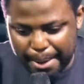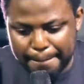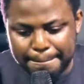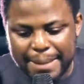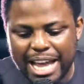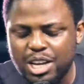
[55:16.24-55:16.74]

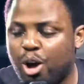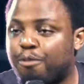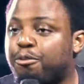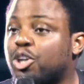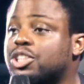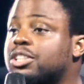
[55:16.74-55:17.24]
Many
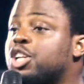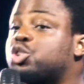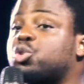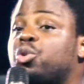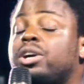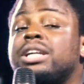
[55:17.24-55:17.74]
of us need
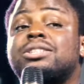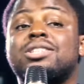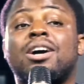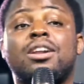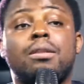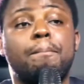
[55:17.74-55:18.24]
to
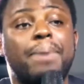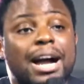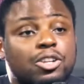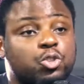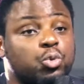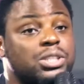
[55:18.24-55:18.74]
return
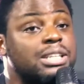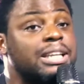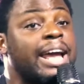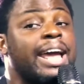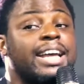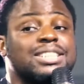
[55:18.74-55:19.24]
back to the
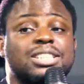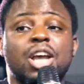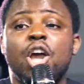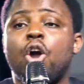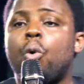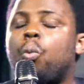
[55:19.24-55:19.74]
days
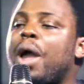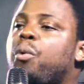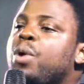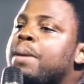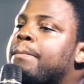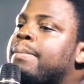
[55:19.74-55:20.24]
where
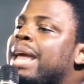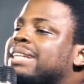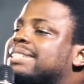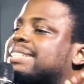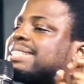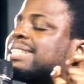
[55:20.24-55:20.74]
we
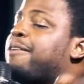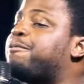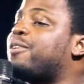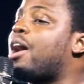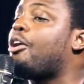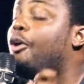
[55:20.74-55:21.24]
made
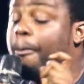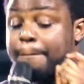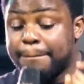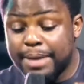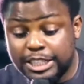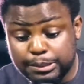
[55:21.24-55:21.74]
several
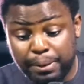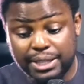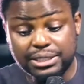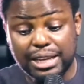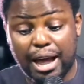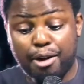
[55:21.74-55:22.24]

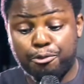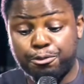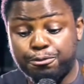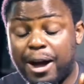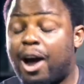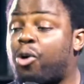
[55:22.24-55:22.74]
commitments and
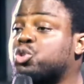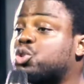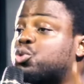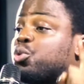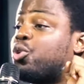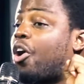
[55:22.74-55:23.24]
vows
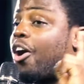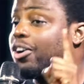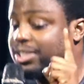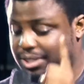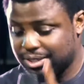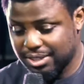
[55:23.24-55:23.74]
to
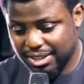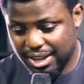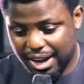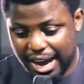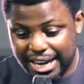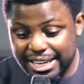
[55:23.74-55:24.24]
God.
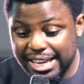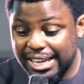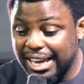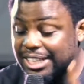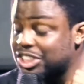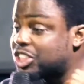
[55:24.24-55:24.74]
And
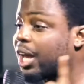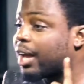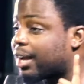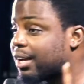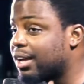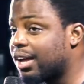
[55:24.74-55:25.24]
again,
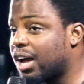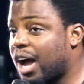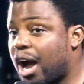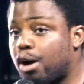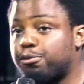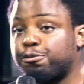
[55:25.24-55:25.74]
check
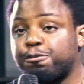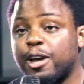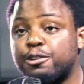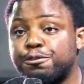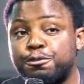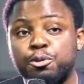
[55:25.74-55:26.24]
how
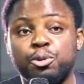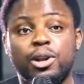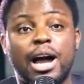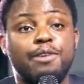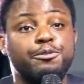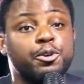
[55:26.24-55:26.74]
faithful
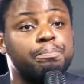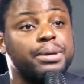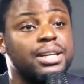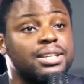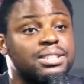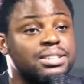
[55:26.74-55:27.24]
have you
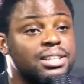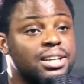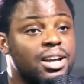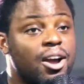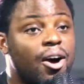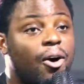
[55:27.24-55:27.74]
been
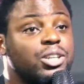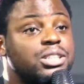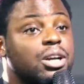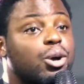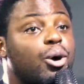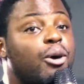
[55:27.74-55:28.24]
on
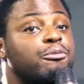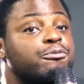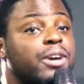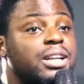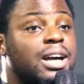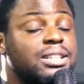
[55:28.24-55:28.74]
the
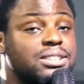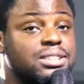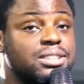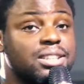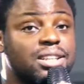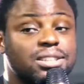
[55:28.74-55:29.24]

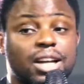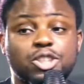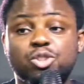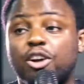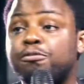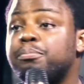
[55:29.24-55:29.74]
covenant
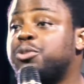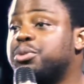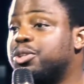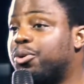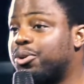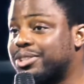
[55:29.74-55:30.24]
that you have made
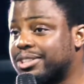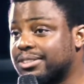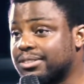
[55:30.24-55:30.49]
with God.